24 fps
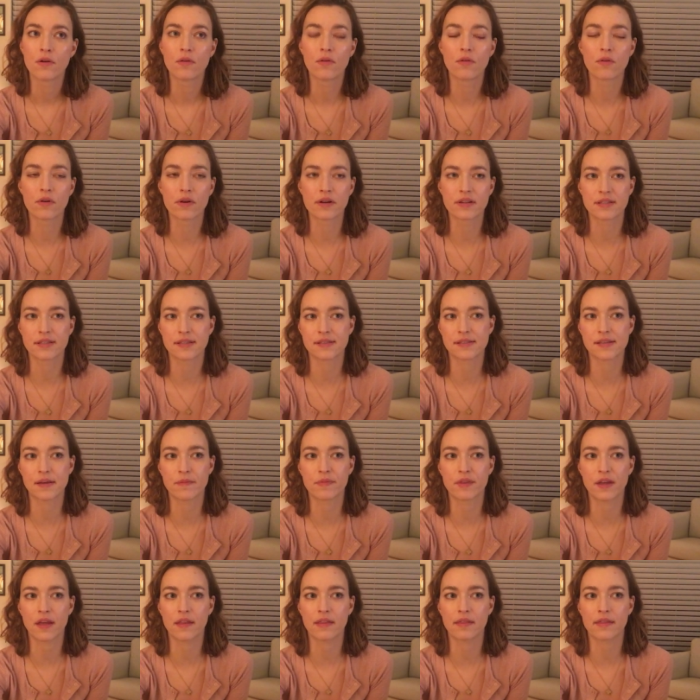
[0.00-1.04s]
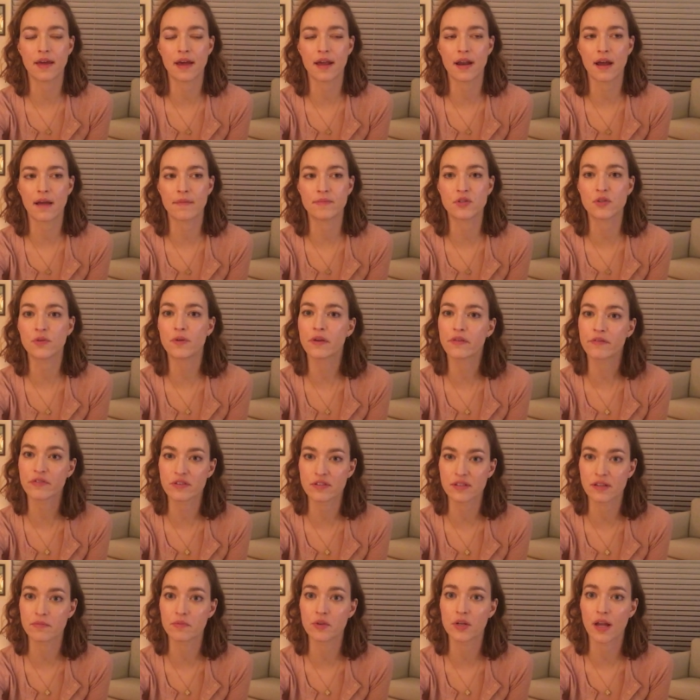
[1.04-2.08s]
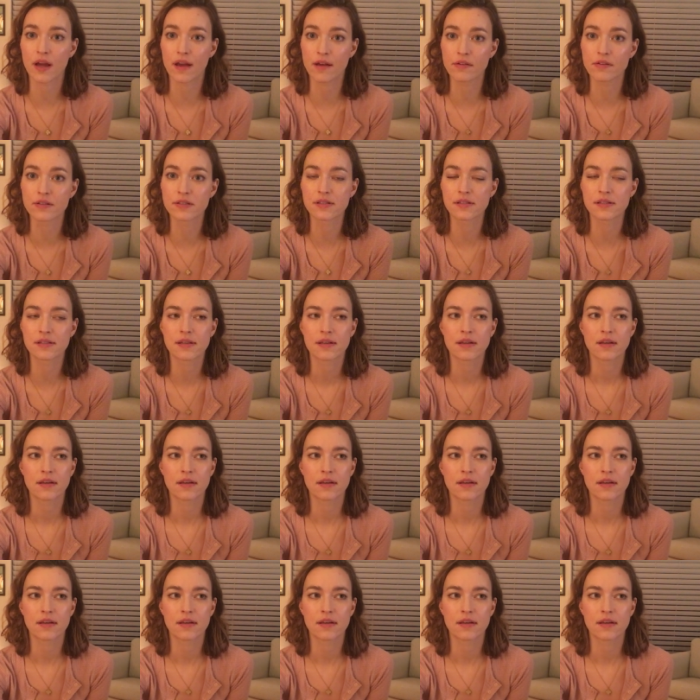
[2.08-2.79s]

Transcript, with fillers: Or is this something that I'm doing for someone else?